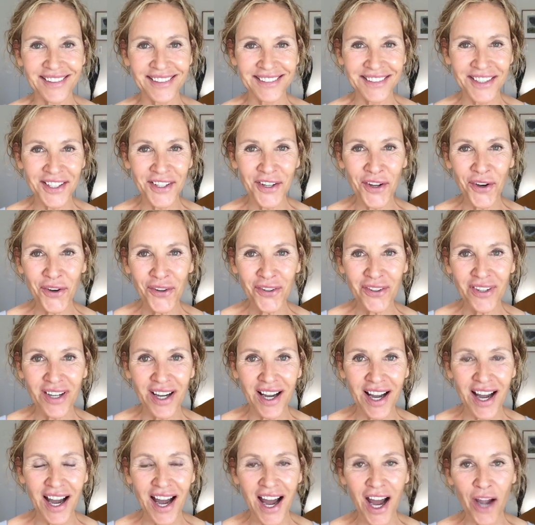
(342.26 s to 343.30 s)
you know,
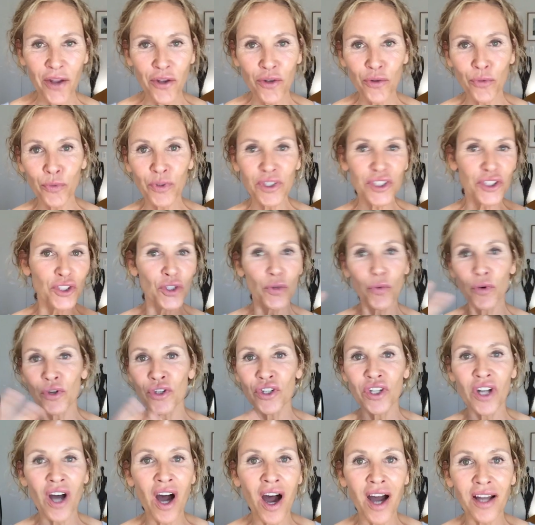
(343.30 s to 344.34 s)
how you wish you were
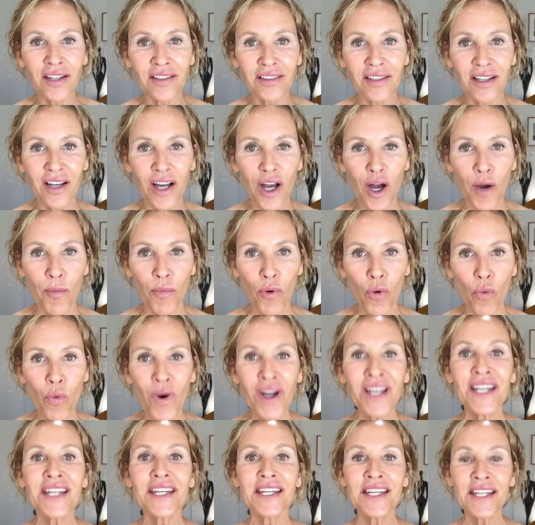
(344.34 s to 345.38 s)
not, but
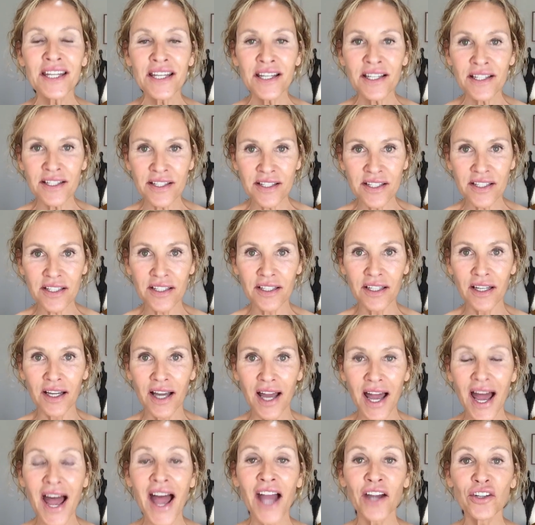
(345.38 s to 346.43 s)
what is
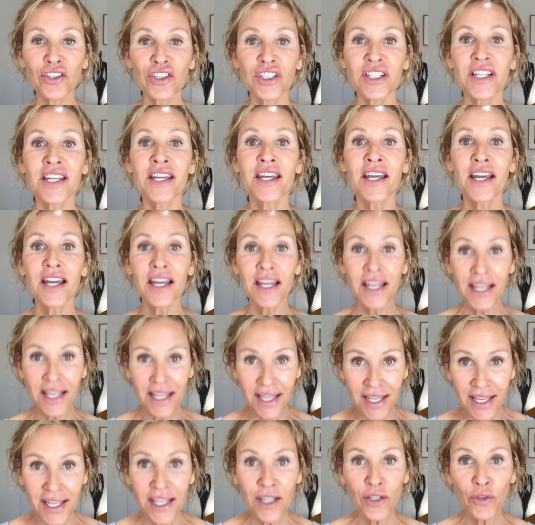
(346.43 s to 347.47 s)
actually
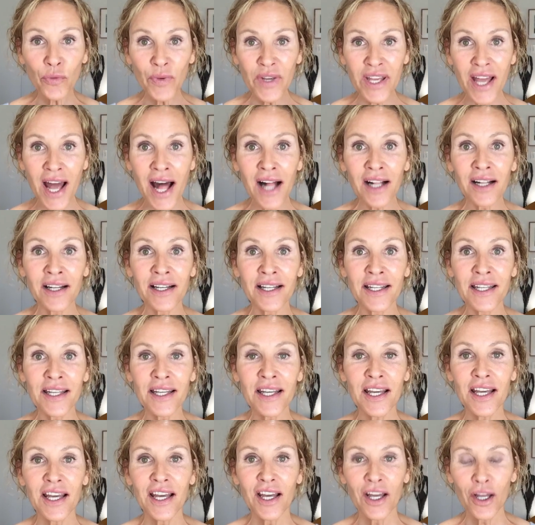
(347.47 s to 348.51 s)
in reality
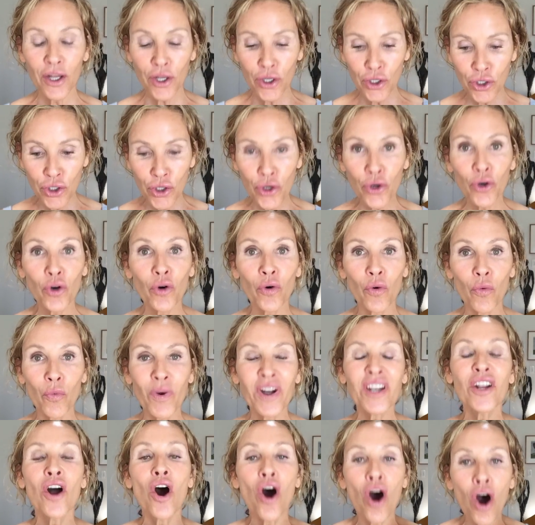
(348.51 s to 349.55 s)

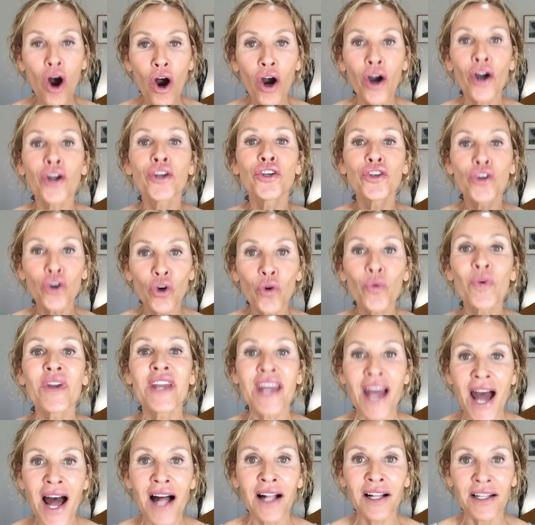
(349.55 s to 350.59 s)
what are your
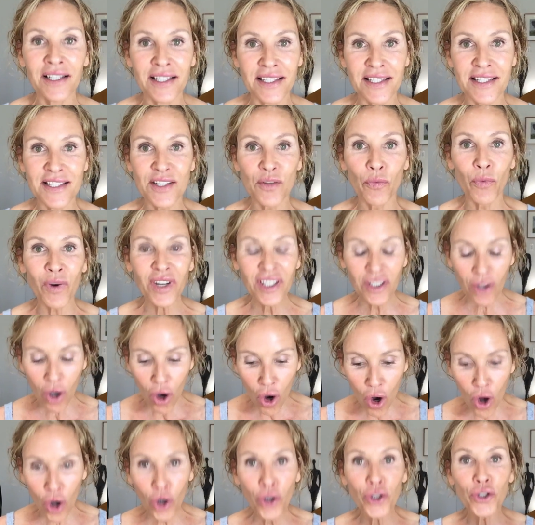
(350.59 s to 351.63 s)
realities? What
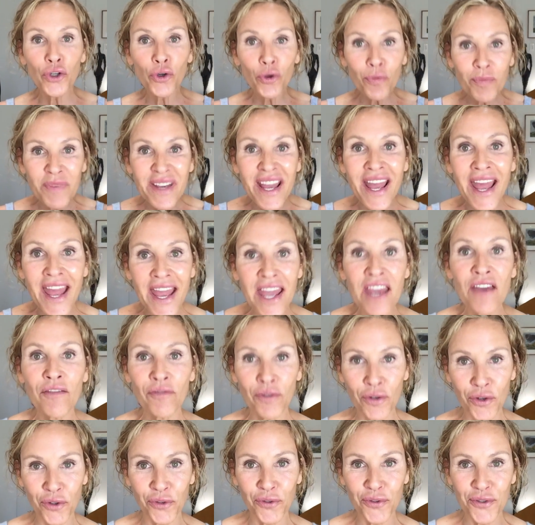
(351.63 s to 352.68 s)
are your
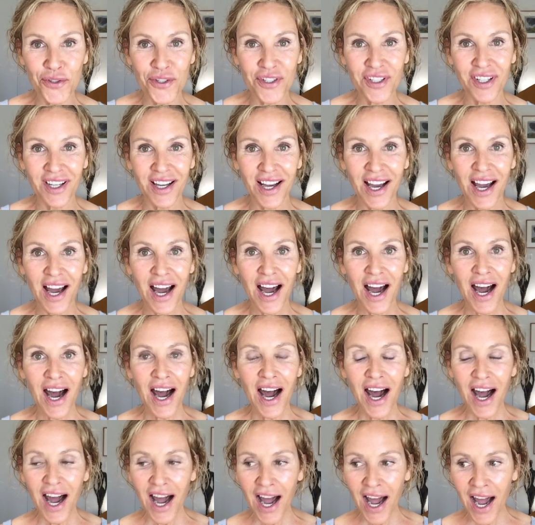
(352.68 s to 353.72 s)
behaviors?
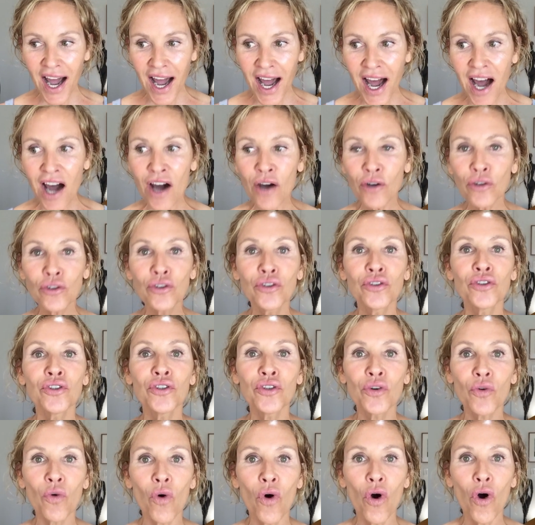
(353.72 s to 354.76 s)
How do
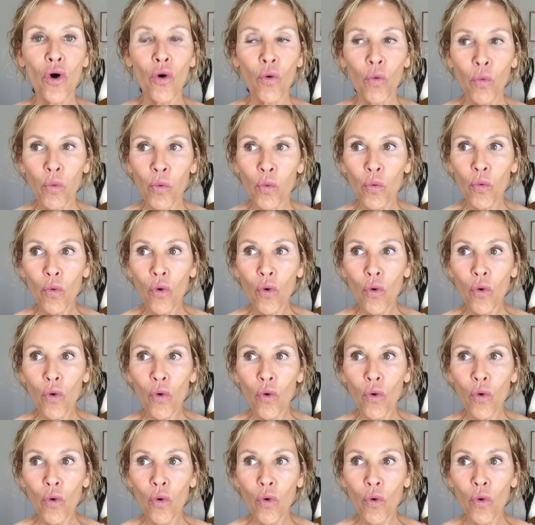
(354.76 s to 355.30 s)
you,